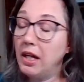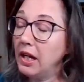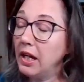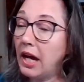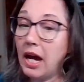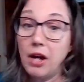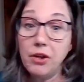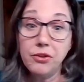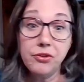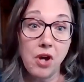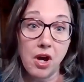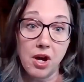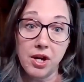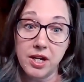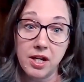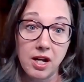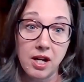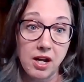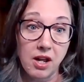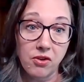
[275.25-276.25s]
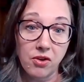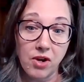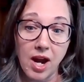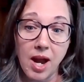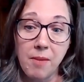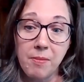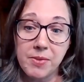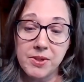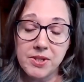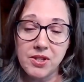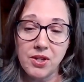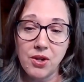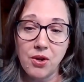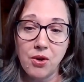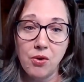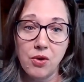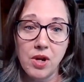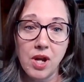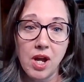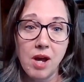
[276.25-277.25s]
I'll talk in another
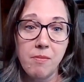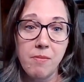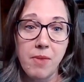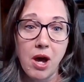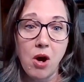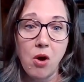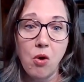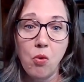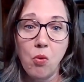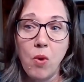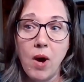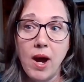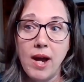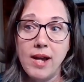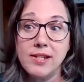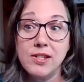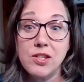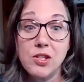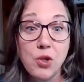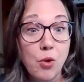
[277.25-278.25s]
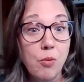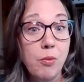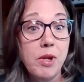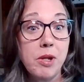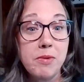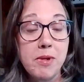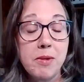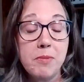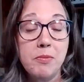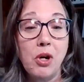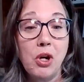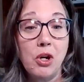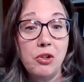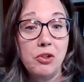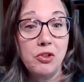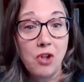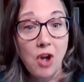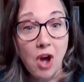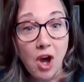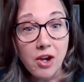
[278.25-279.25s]
episode about why so many people are
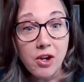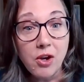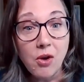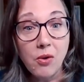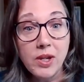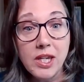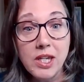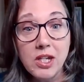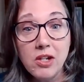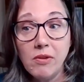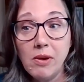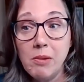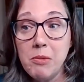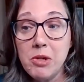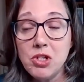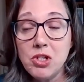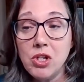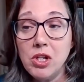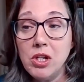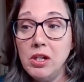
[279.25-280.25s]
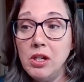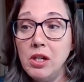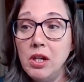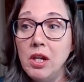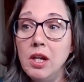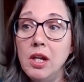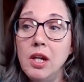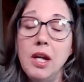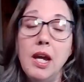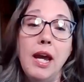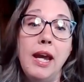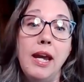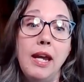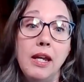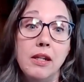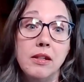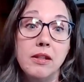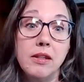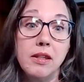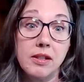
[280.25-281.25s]
not going into remission
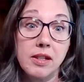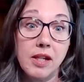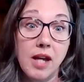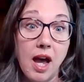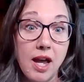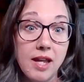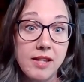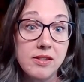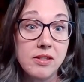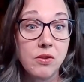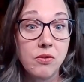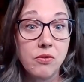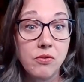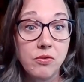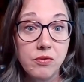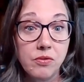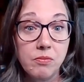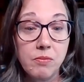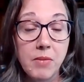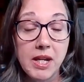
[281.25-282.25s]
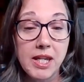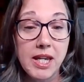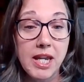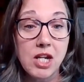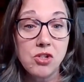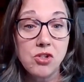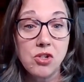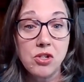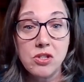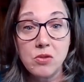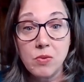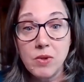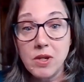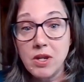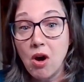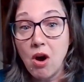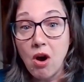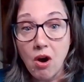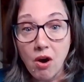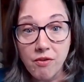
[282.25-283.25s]
and the kinds of medications we
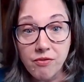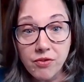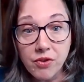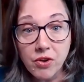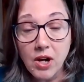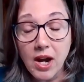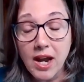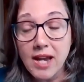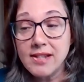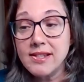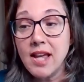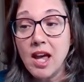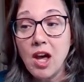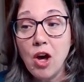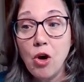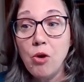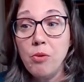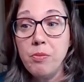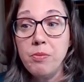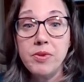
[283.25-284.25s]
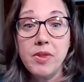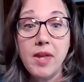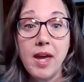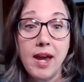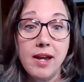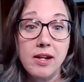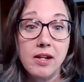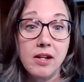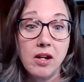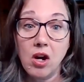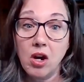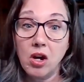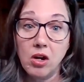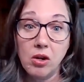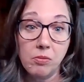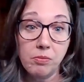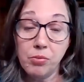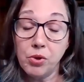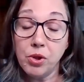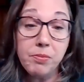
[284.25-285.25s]
offer as help that
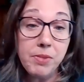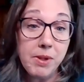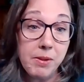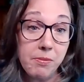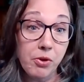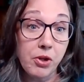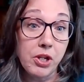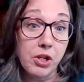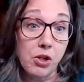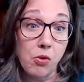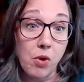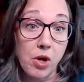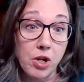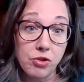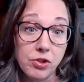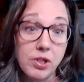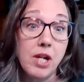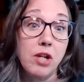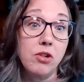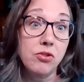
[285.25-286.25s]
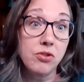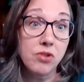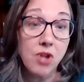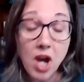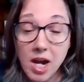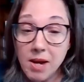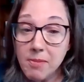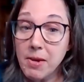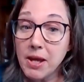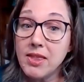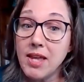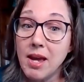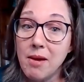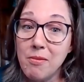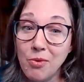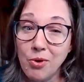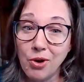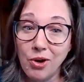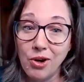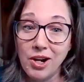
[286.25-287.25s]
are put people in a quandary. I'll talk about that
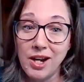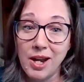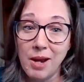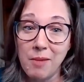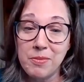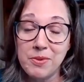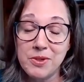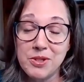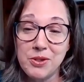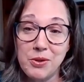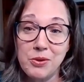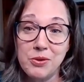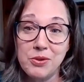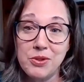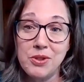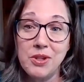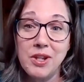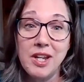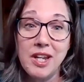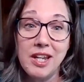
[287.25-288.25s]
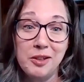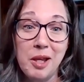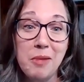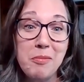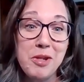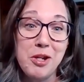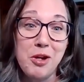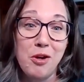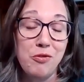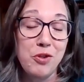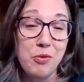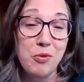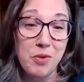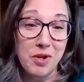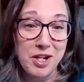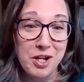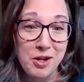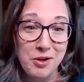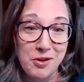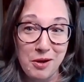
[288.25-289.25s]
more in episode. Let me know if you want
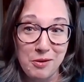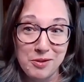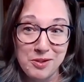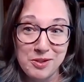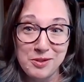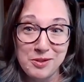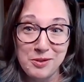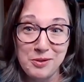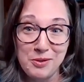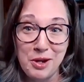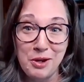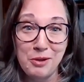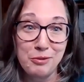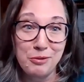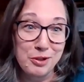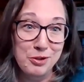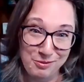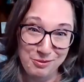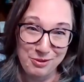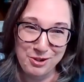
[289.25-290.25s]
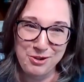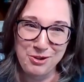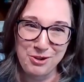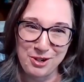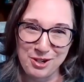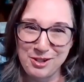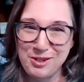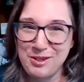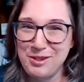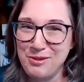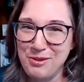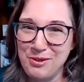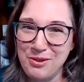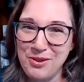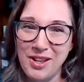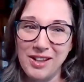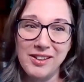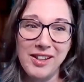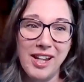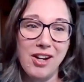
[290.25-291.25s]
to hear that one soon. I'll record it sooner
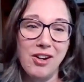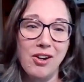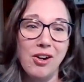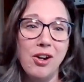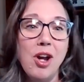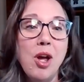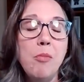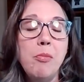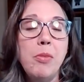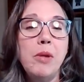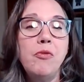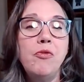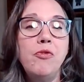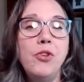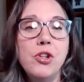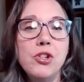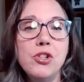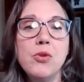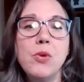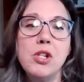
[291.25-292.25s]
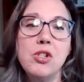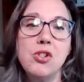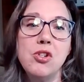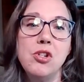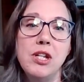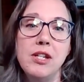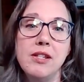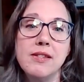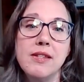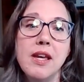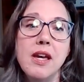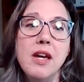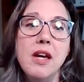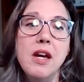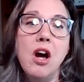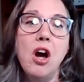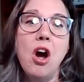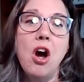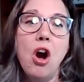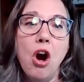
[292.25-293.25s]
than later. But first question is,
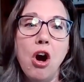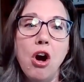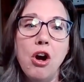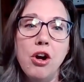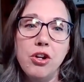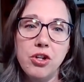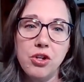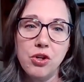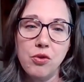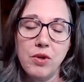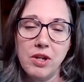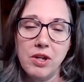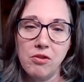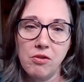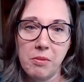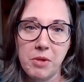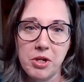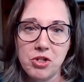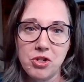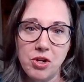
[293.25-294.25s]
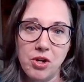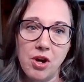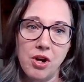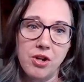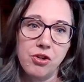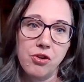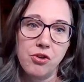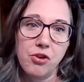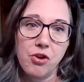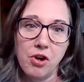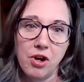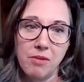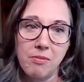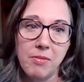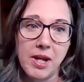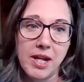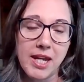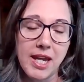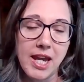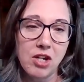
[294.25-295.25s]
are you in remission on your current
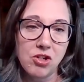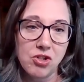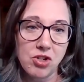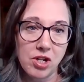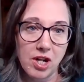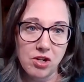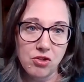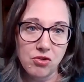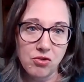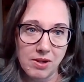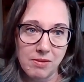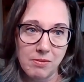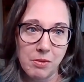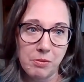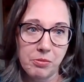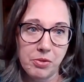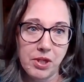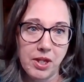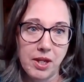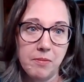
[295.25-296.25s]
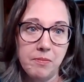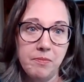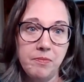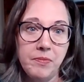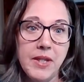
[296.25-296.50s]
medication and treatment plan?